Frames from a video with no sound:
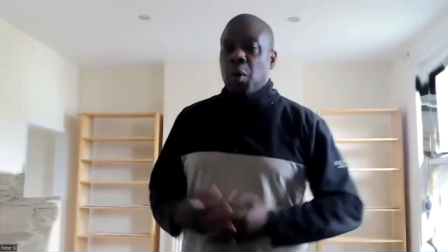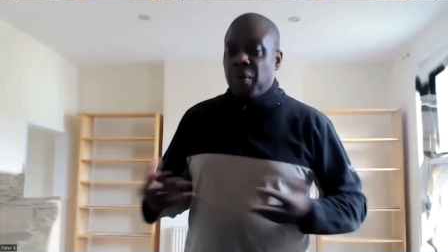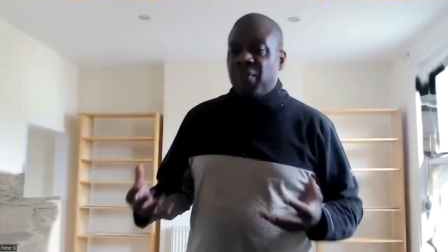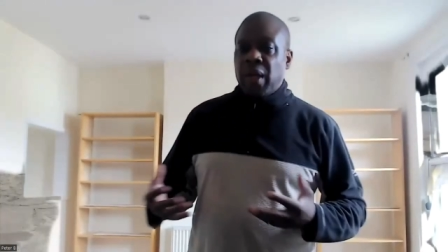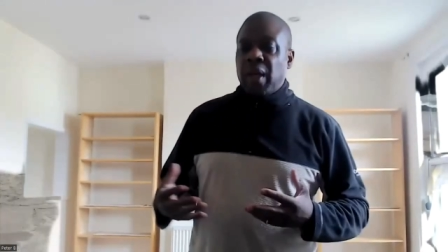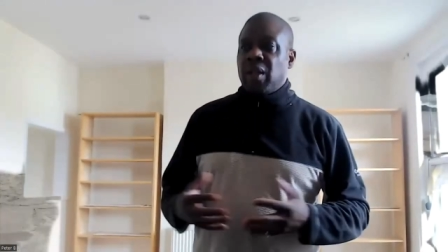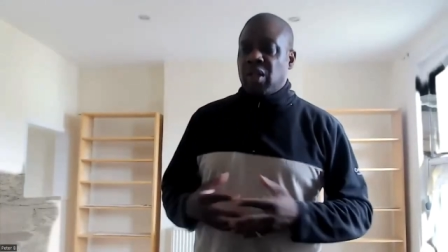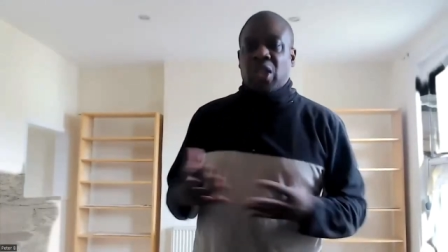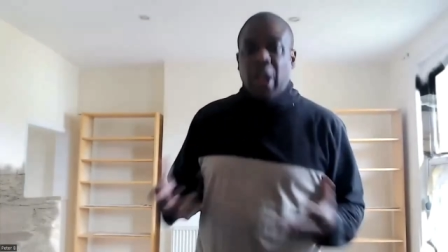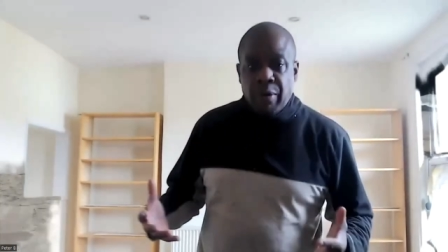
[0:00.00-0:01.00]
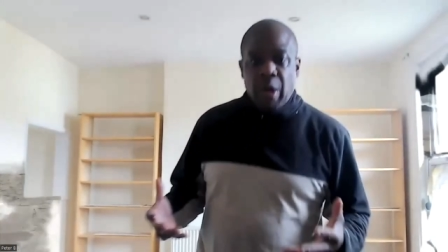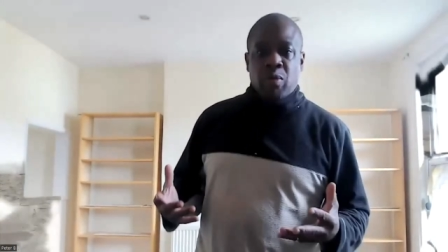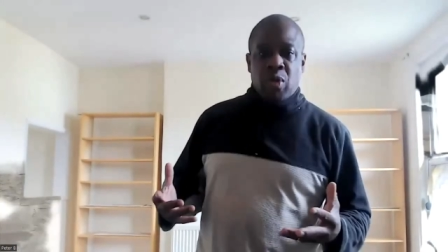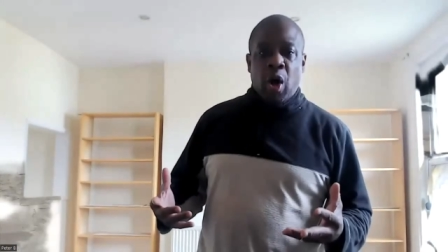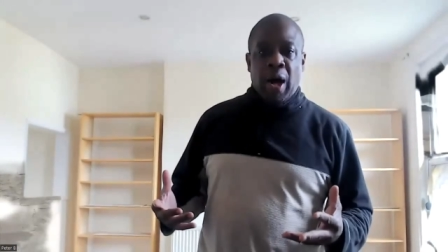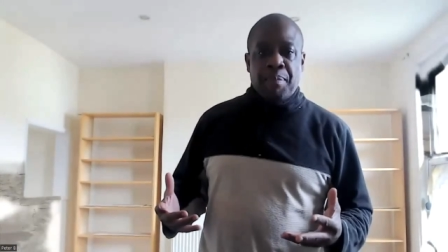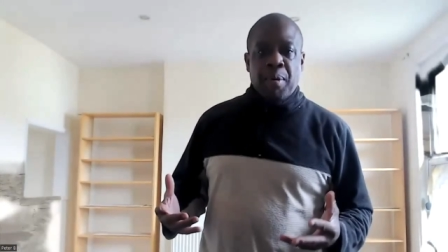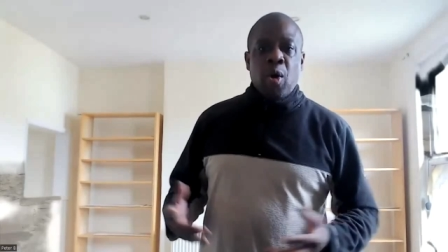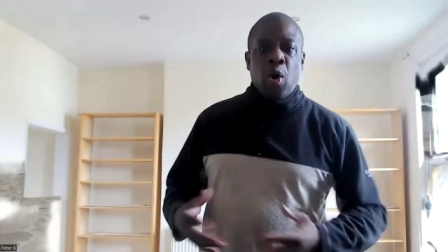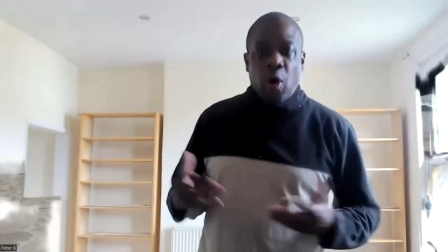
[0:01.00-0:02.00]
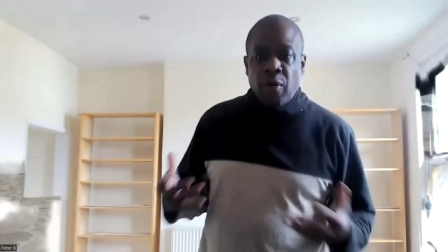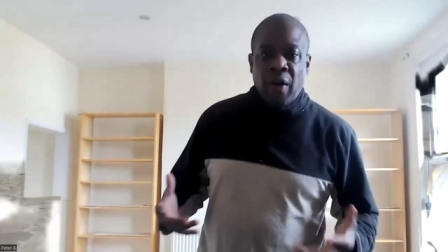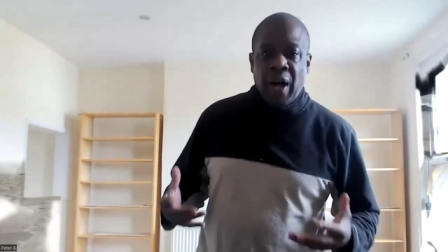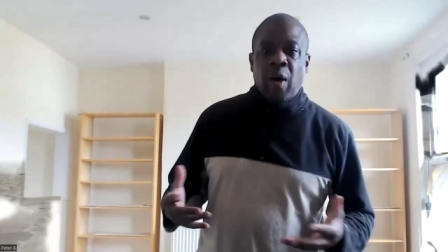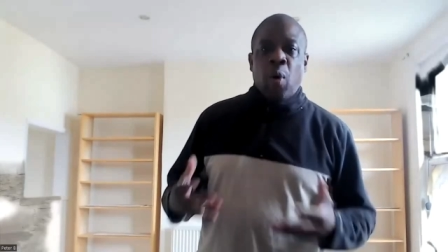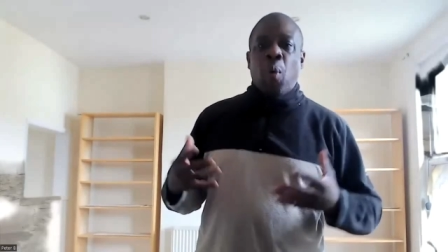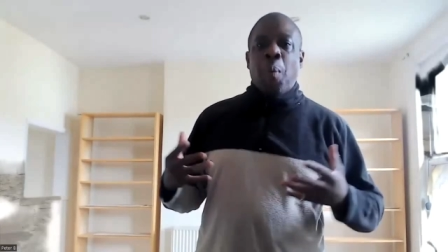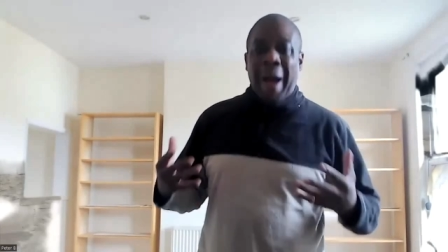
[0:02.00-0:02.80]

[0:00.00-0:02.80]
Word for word: with the stereotype of a